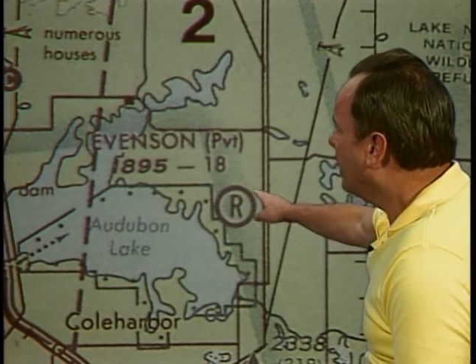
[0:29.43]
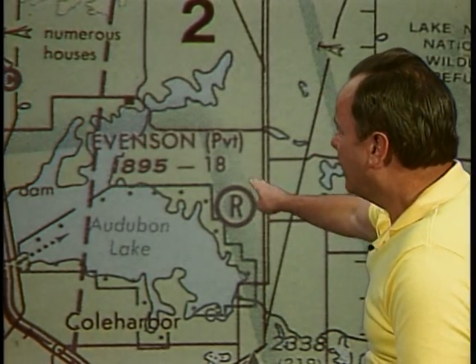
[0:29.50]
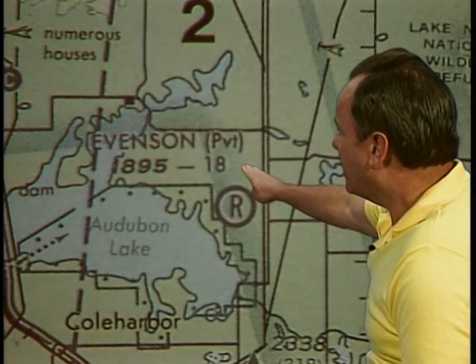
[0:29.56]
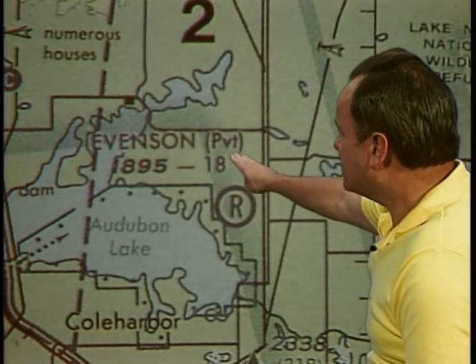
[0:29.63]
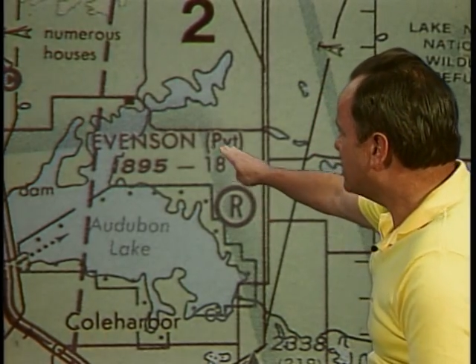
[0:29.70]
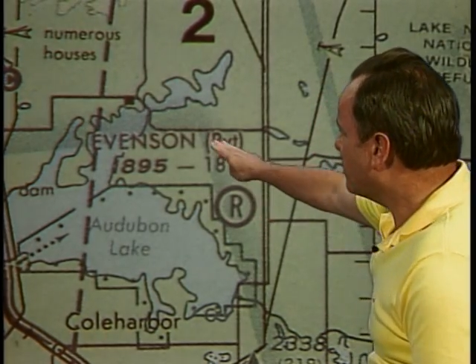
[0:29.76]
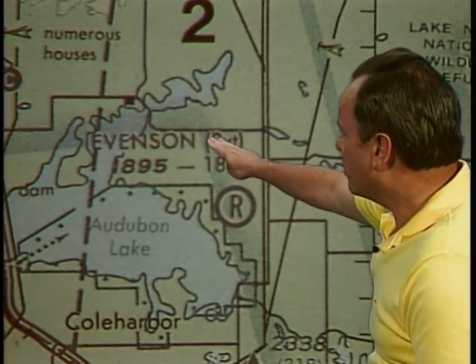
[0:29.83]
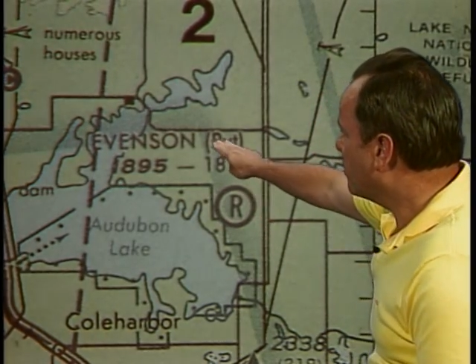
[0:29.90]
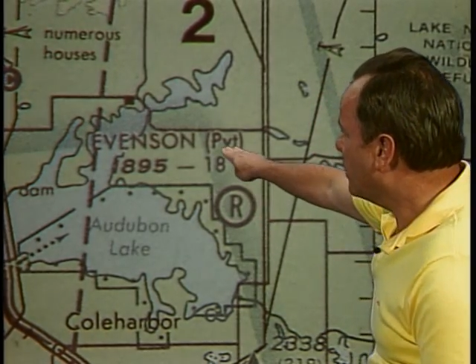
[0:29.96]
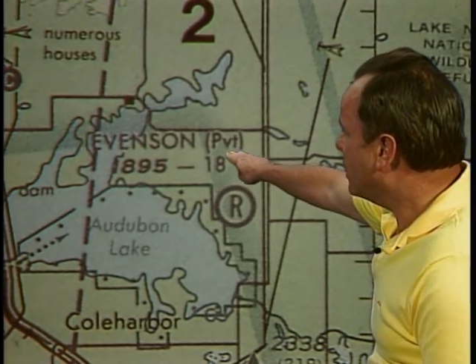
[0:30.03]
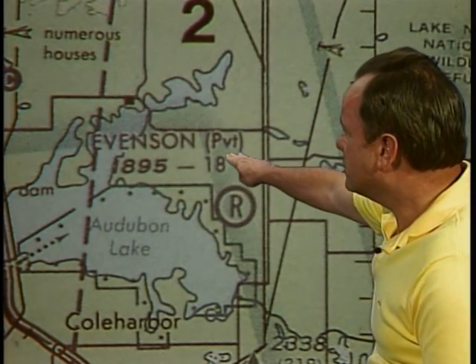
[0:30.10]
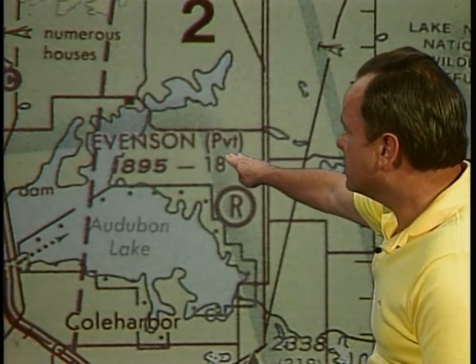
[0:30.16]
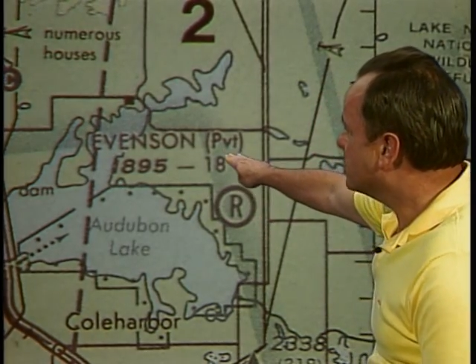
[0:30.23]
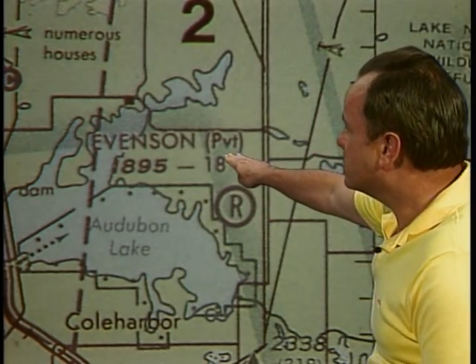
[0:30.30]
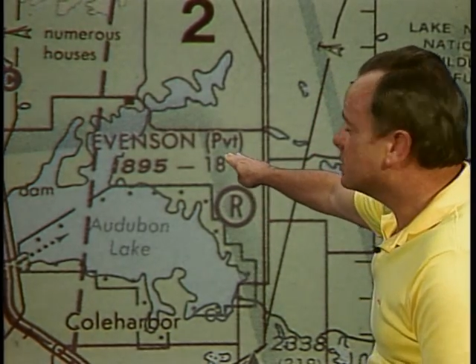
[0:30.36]
That simply
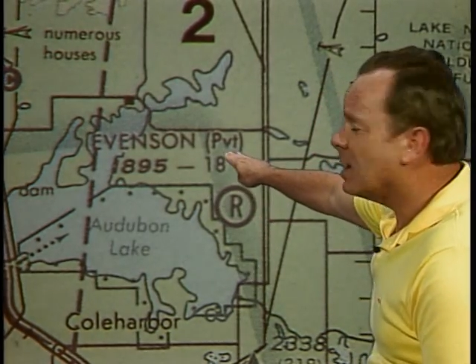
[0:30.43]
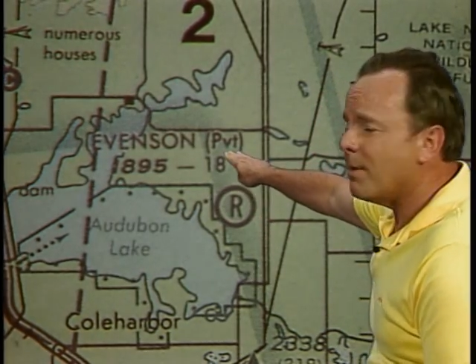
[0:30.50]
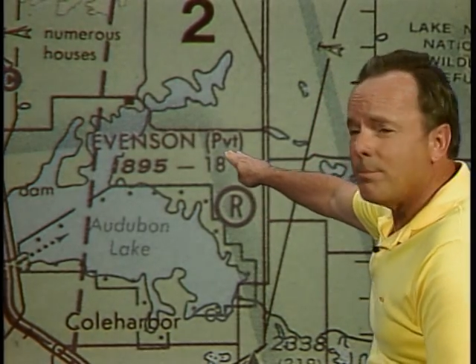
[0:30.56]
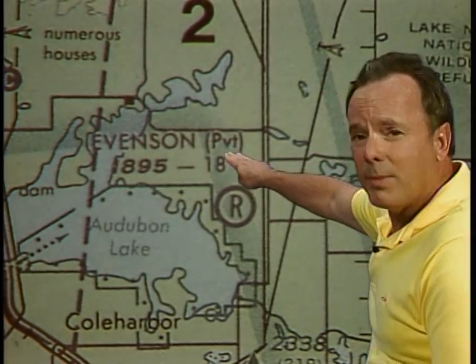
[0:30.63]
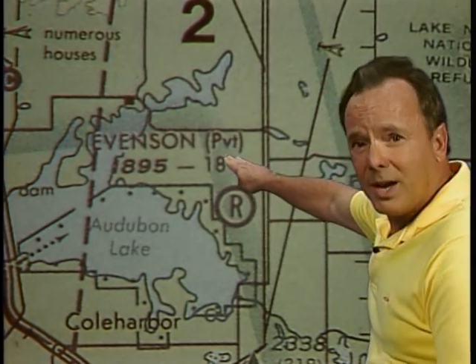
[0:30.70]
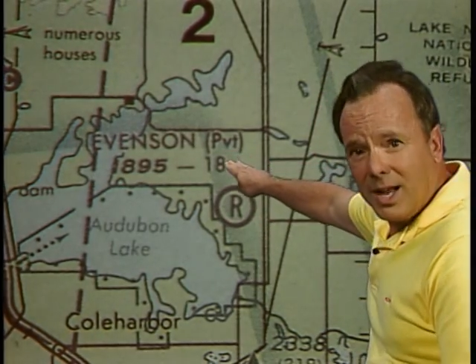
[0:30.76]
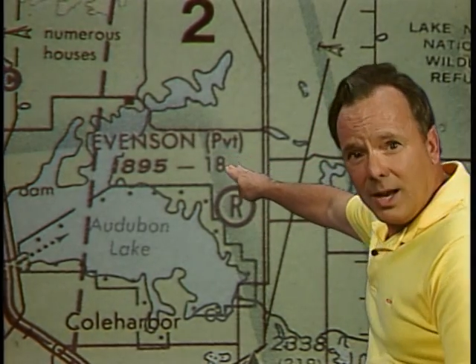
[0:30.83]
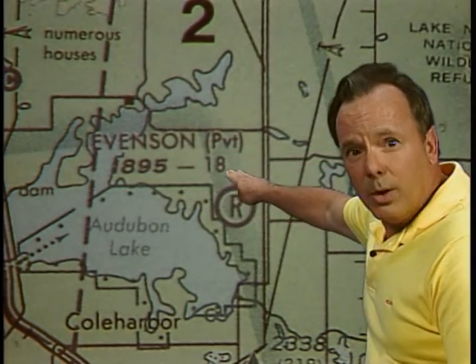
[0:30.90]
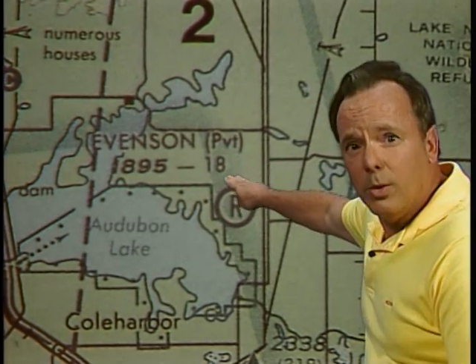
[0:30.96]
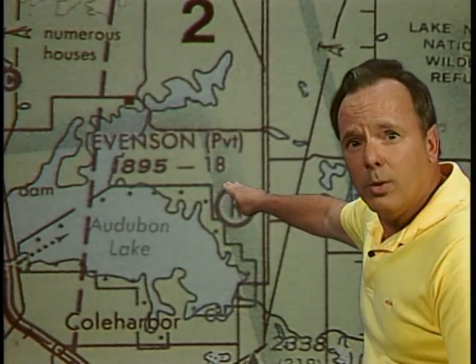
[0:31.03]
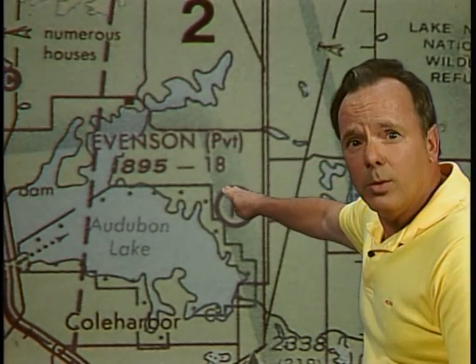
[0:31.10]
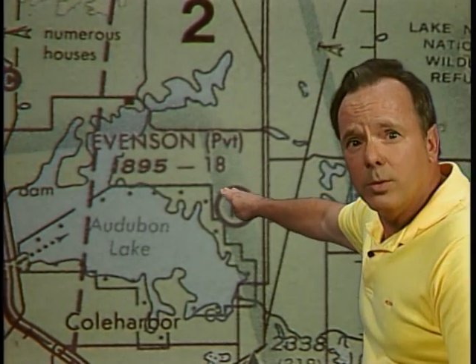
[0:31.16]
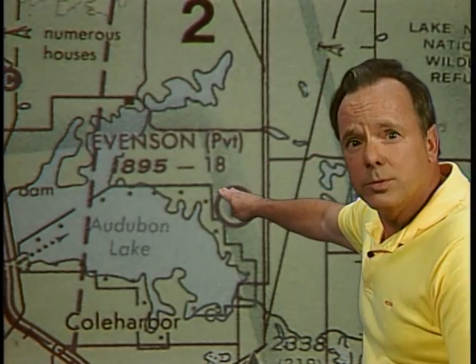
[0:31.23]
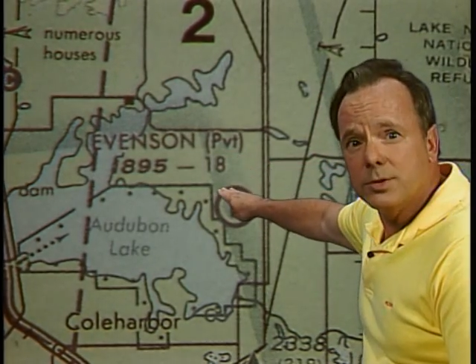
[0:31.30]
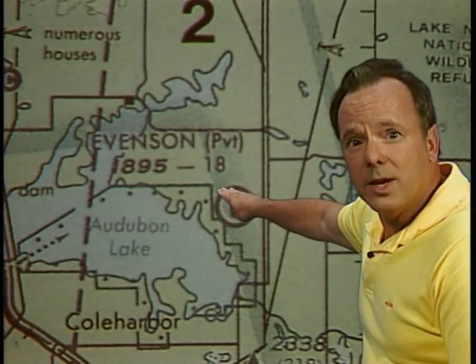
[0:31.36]
means that somebody
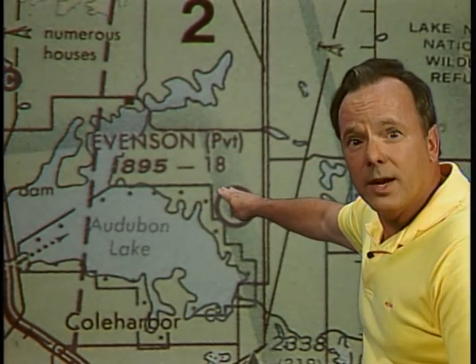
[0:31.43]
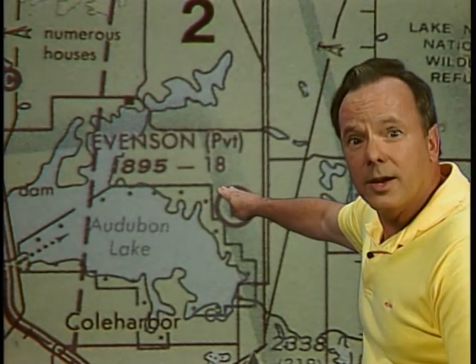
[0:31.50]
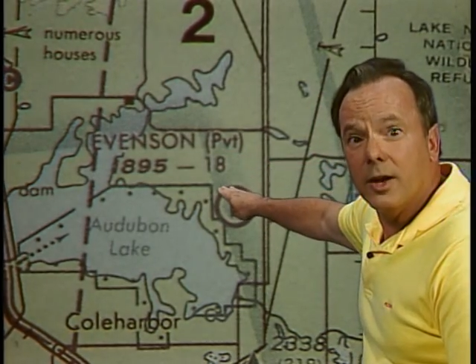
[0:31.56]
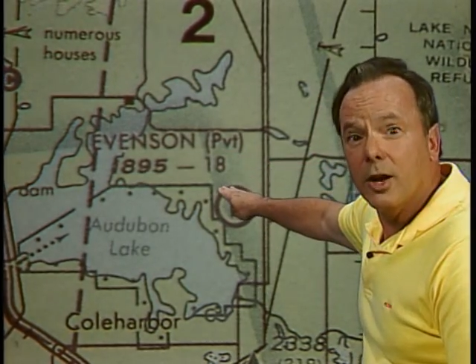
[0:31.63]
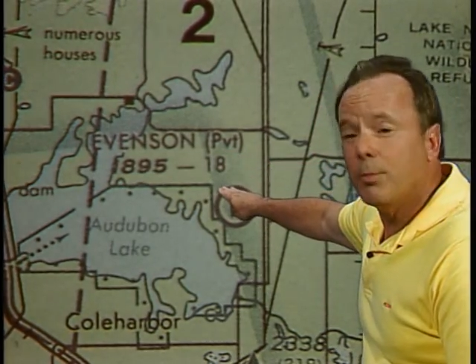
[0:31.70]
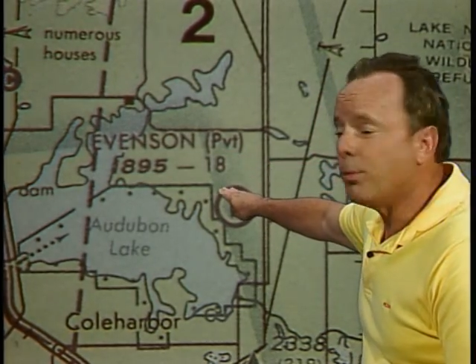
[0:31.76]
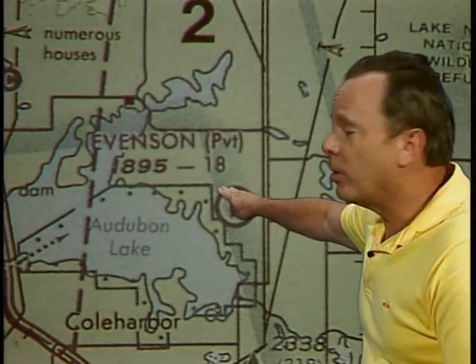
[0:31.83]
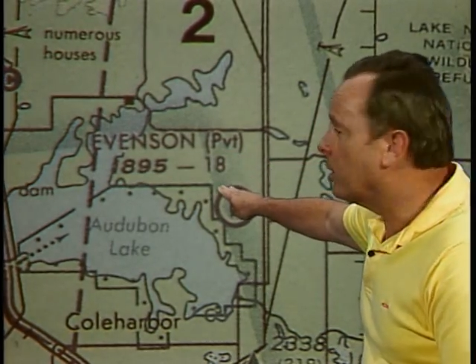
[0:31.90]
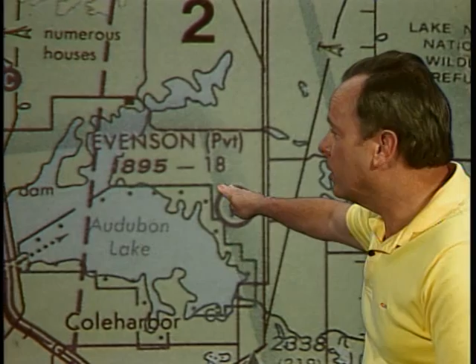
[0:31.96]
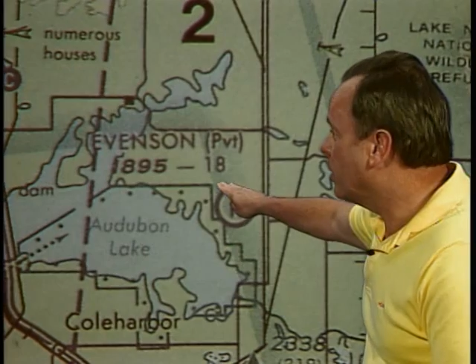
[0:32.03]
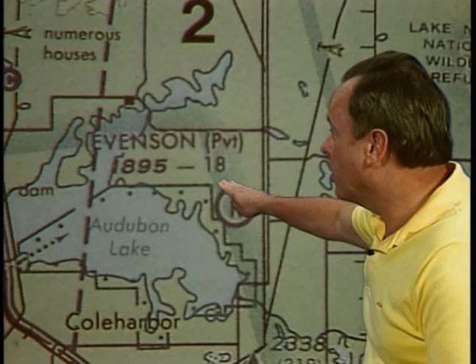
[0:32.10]
owns that airport.